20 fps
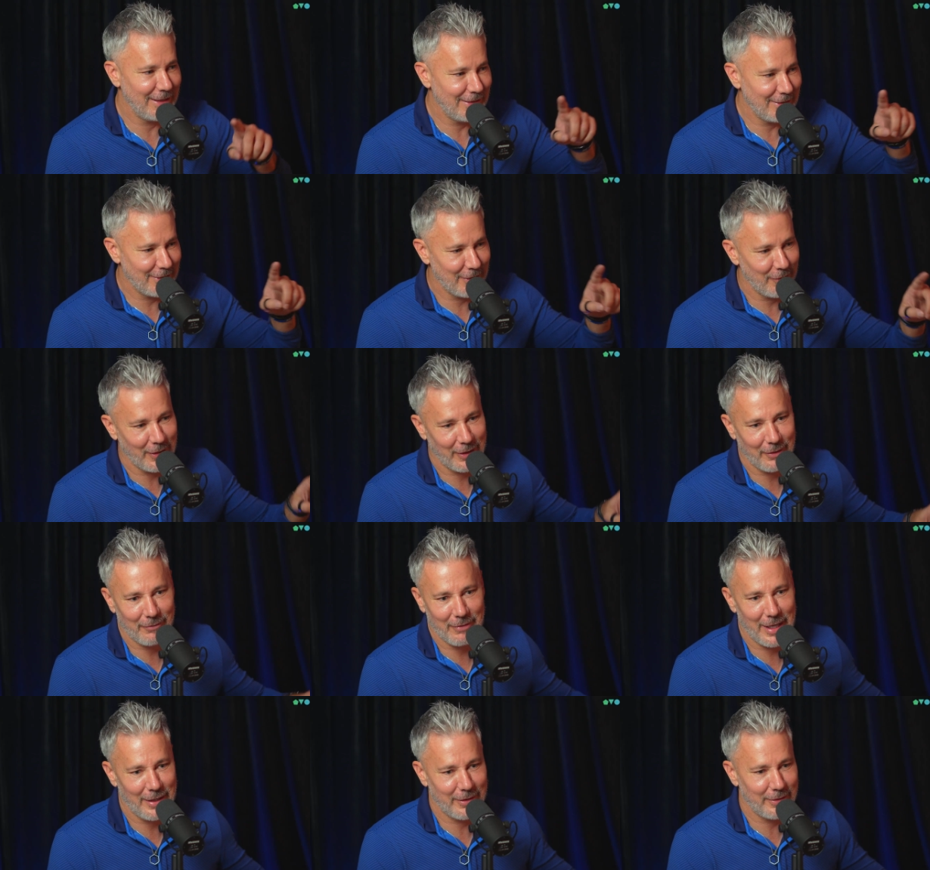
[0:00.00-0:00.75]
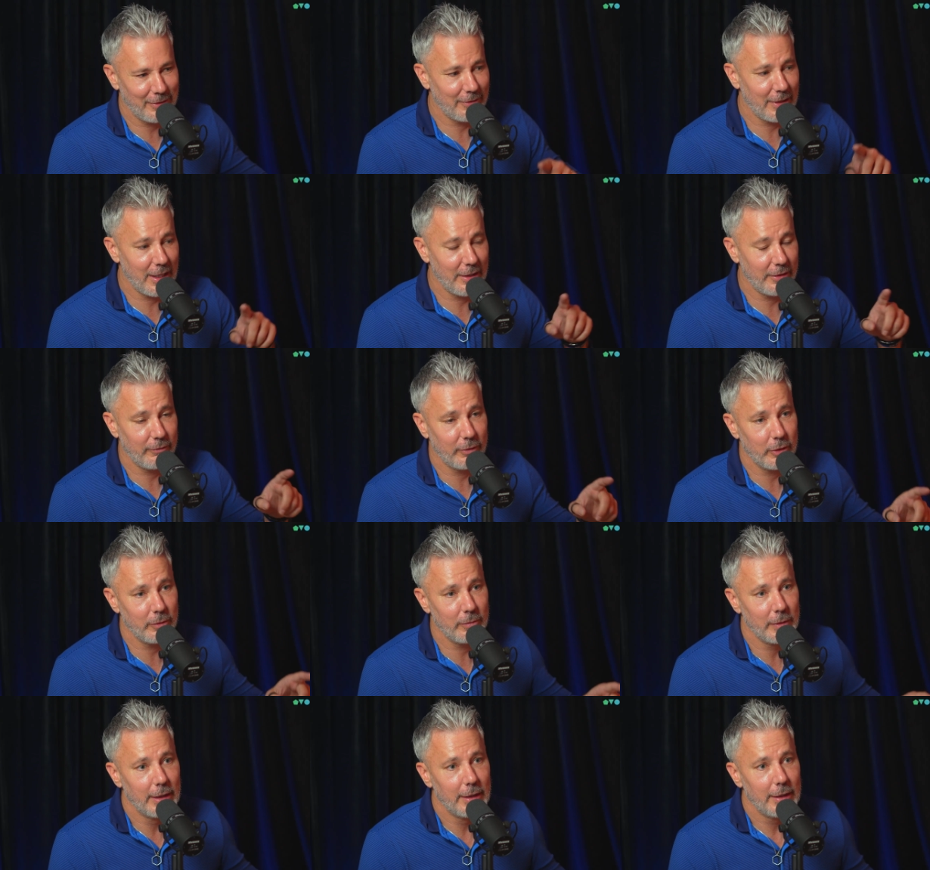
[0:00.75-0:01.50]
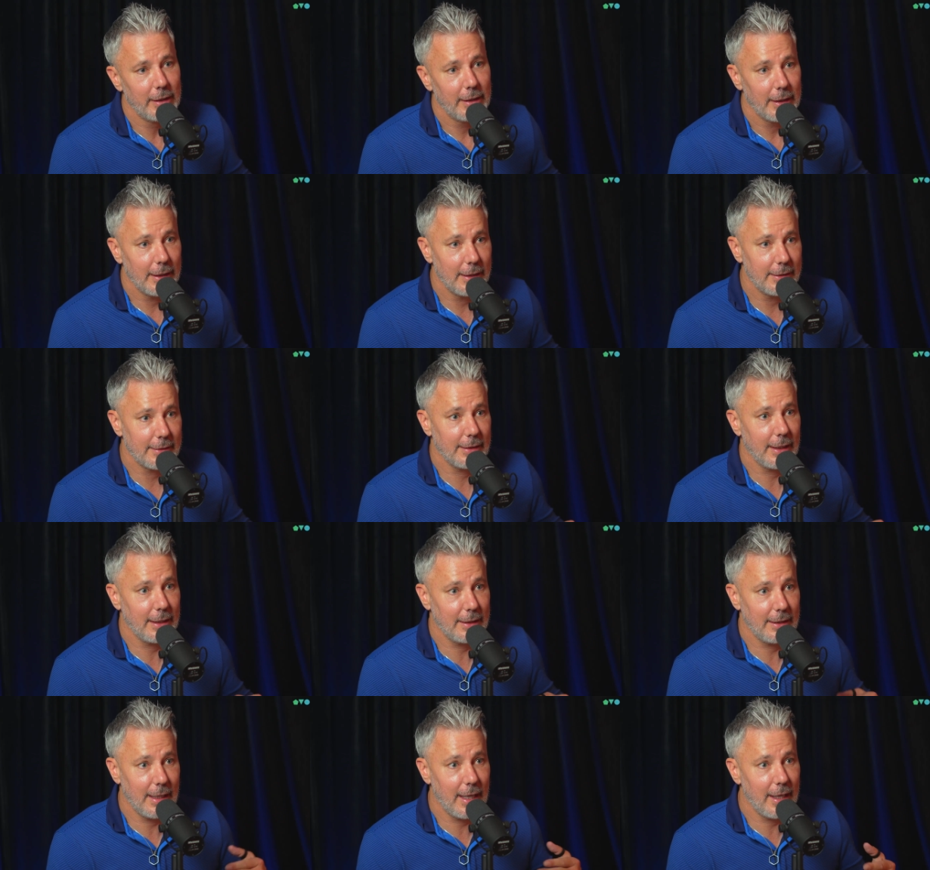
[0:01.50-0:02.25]
and he's yeah. going around and around the room. It's yeah.
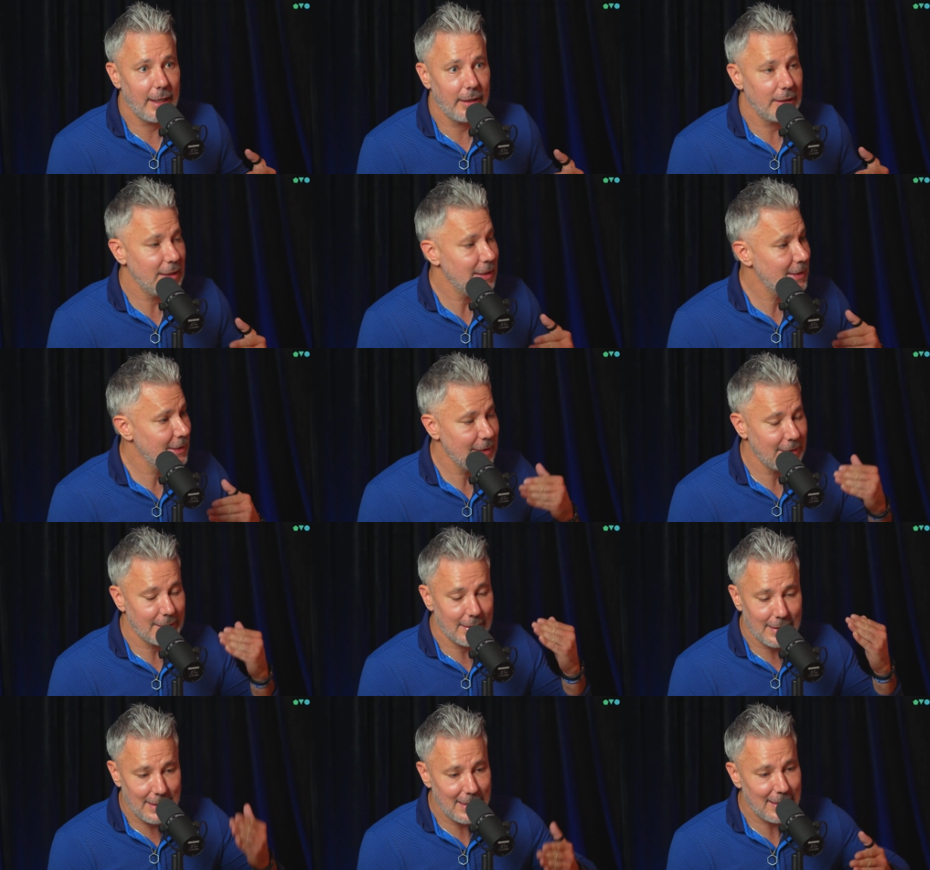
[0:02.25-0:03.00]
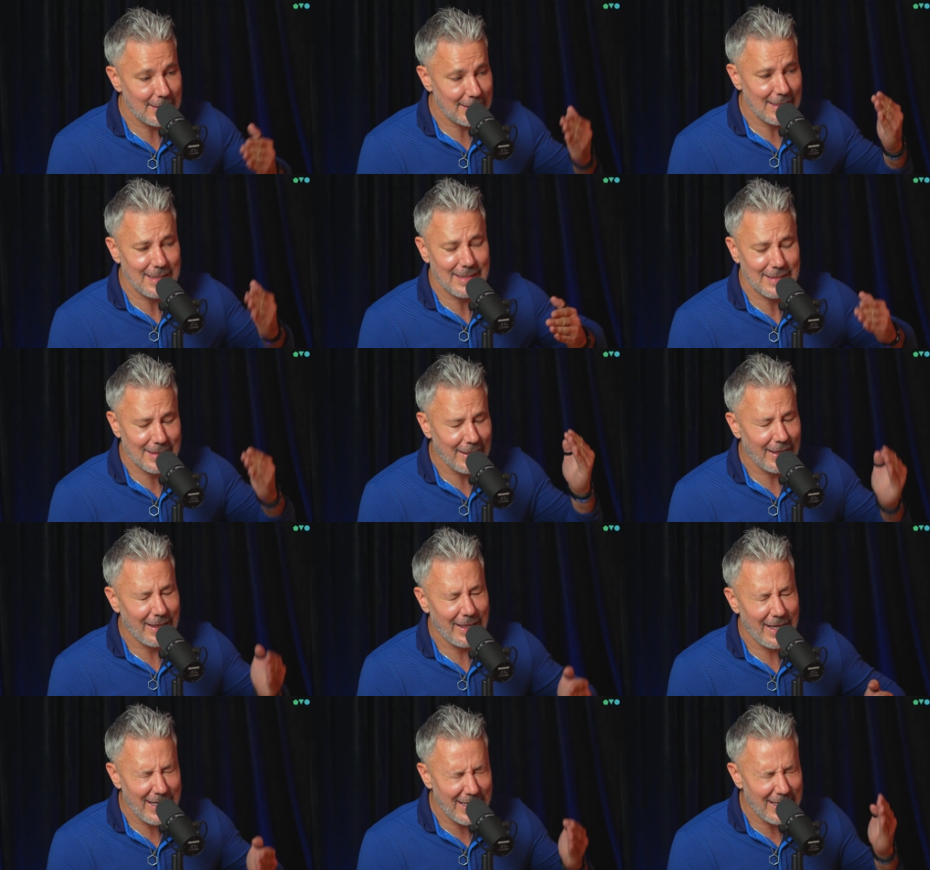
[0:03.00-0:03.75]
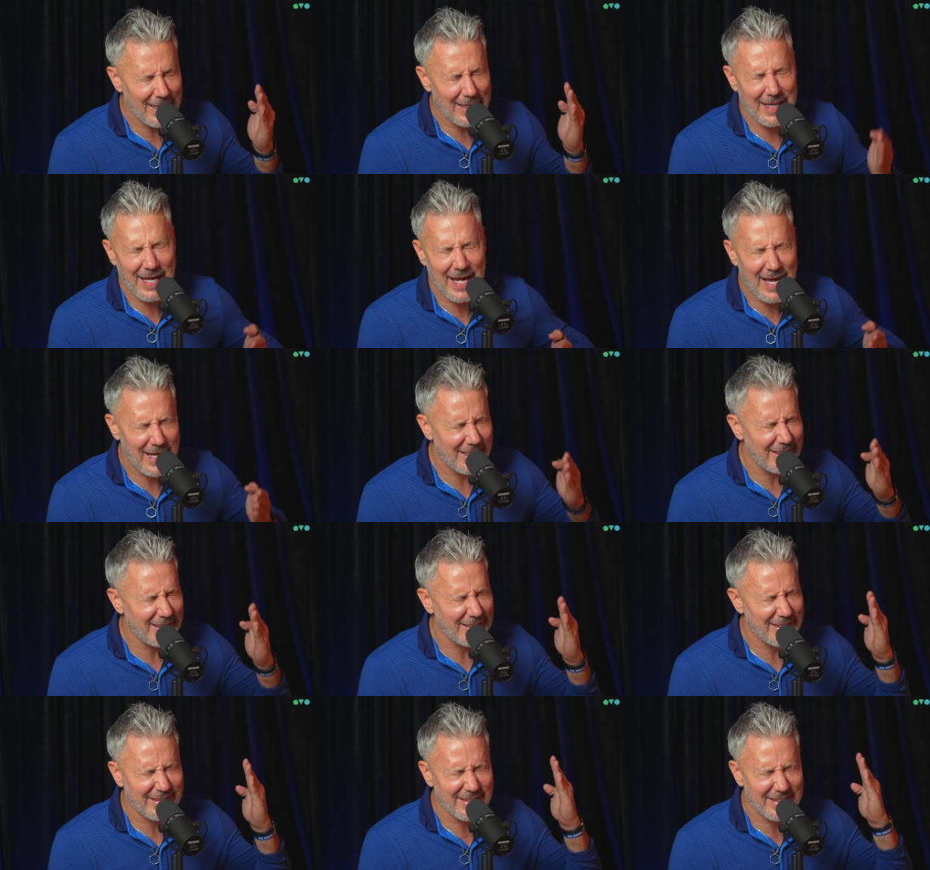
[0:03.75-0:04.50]
like that. This is, this is like that
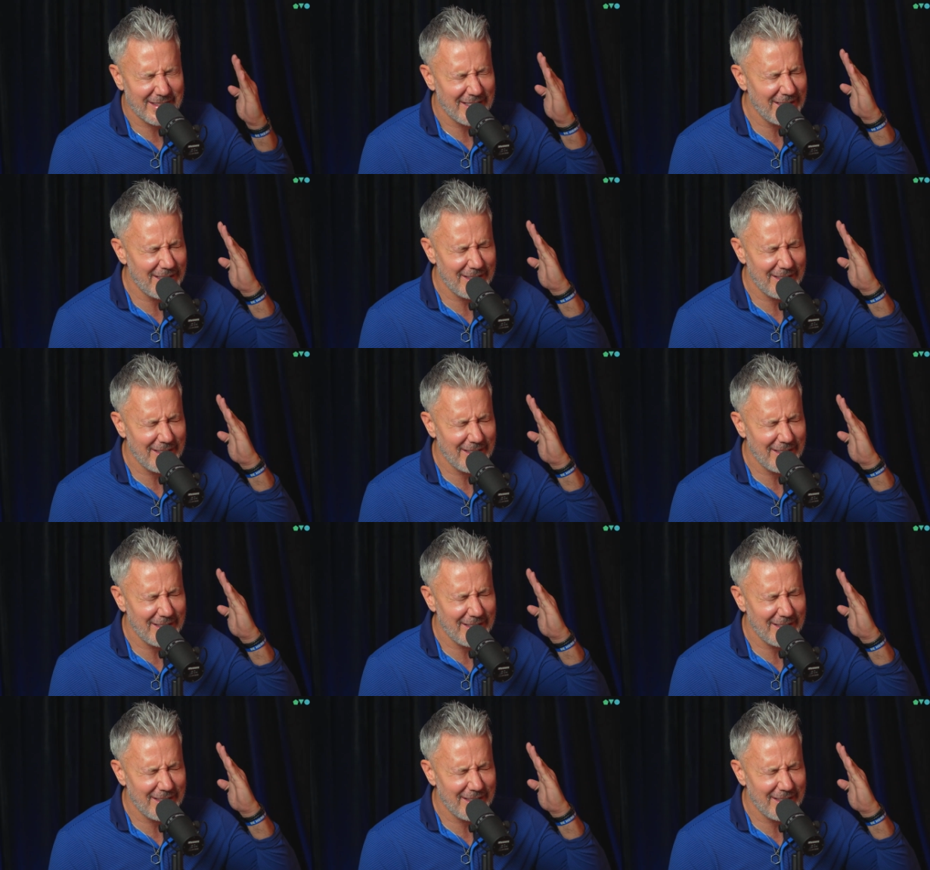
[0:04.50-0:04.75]
to